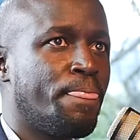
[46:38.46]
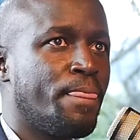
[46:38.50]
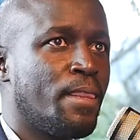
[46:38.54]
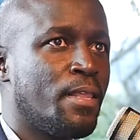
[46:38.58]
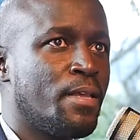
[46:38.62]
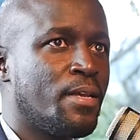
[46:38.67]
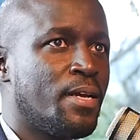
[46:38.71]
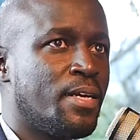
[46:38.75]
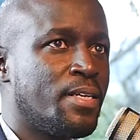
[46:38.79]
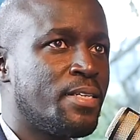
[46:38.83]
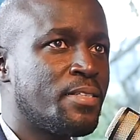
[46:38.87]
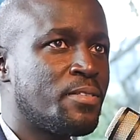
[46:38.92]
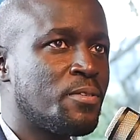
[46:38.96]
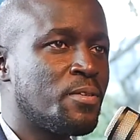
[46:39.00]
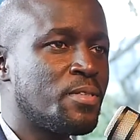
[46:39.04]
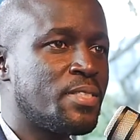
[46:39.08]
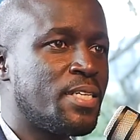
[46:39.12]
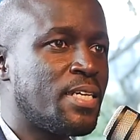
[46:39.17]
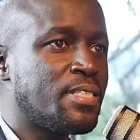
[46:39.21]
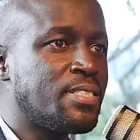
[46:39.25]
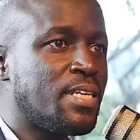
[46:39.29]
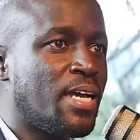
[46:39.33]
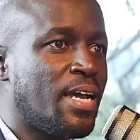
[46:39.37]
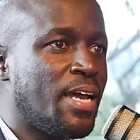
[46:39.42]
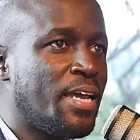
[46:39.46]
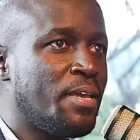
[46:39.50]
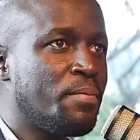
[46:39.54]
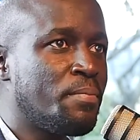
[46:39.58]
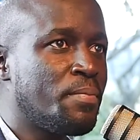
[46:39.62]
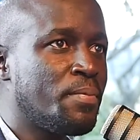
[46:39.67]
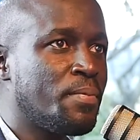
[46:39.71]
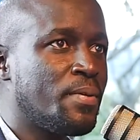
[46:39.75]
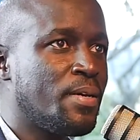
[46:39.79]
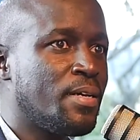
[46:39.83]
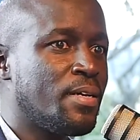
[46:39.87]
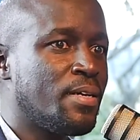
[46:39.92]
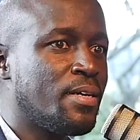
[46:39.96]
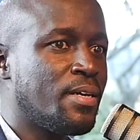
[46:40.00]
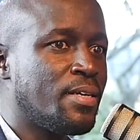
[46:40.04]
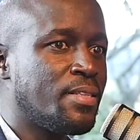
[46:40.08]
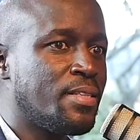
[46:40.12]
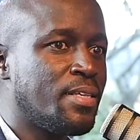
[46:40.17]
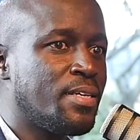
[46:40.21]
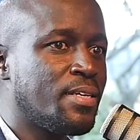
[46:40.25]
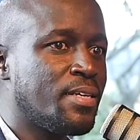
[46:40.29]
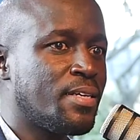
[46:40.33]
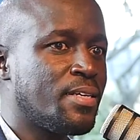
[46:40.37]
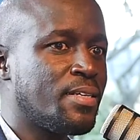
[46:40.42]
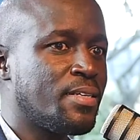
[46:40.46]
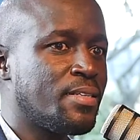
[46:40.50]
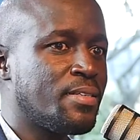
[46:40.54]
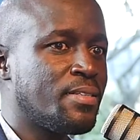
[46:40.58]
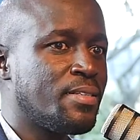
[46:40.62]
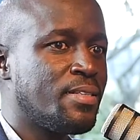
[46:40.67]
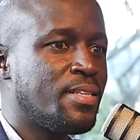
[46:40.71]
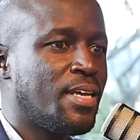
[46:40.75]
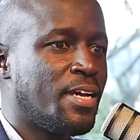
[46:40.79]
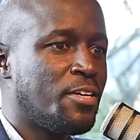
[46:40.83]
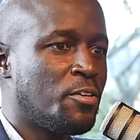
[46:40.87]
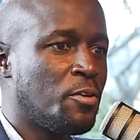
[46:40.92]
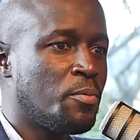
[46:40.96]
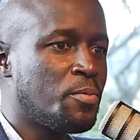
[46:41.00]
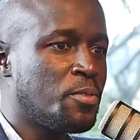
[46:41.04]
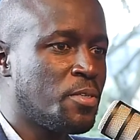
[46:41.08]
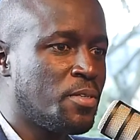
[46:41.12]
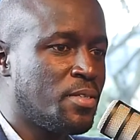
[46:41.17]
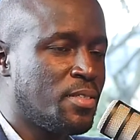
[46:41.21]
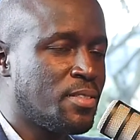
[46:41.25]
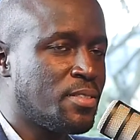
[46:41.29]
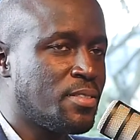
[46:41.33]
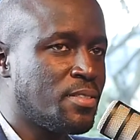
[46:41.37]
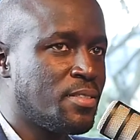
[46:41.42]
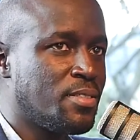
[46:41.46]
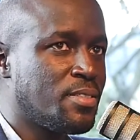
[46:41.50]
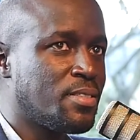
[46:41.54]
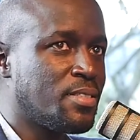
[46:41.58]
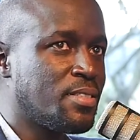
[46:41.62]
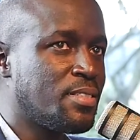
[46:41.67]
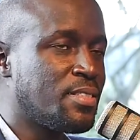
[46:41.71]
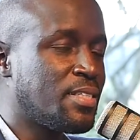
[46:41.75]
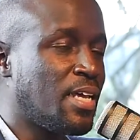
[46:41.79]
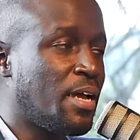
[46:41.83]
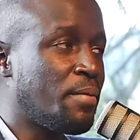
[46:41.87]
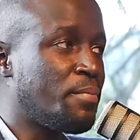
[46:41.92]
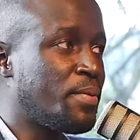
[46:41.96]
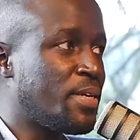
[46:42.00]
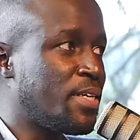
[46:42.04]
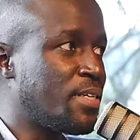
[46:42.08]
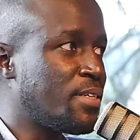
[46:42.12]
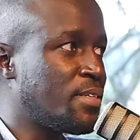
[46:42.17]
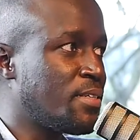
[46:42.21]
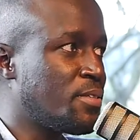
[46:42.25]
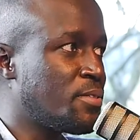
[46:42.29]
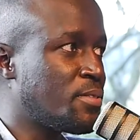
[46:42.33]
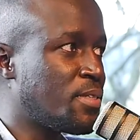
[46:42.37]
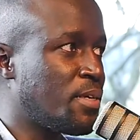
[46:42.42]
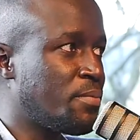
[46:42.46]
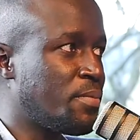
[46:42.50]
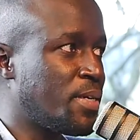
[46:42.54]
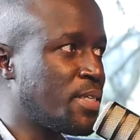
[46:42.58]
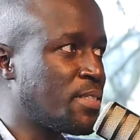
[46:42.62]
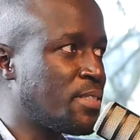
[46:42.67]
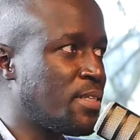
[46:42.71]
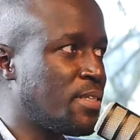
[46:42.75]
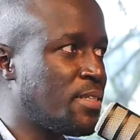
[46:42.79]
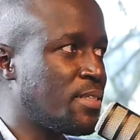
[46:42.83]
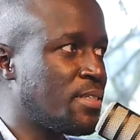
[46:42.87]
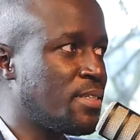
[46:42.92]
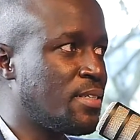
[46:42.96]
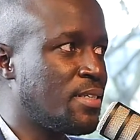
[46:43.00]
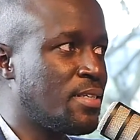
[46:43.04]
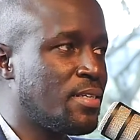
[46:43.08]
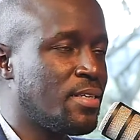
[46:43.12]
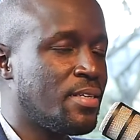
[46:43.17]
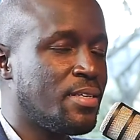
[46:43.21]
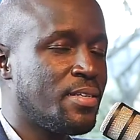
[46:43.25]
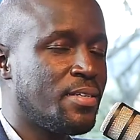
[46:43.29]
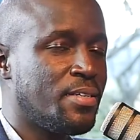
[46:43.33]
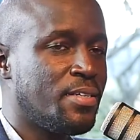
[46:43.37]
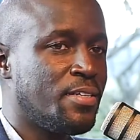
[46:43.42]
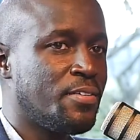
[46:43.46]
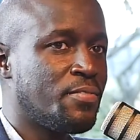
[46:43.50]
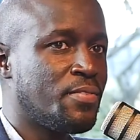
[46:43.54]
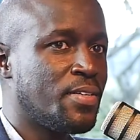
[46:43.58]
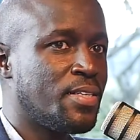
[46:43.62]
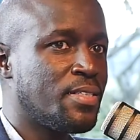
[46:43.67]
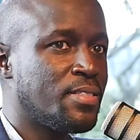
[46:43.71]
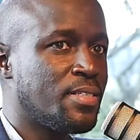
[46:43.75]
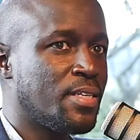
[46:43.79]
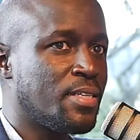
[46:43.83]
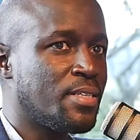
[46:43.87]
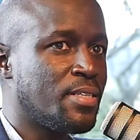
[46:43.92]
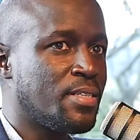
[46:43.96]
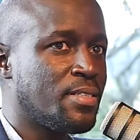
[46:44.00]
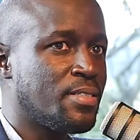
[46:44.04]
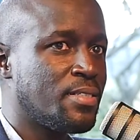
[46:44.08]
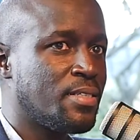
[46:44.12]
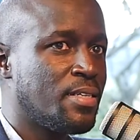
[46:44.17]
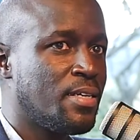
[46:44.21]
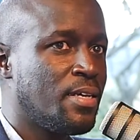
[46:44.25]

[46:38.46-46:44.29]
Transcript: And it's not just a hype. I think the adoption is happening to some extent in different sectors.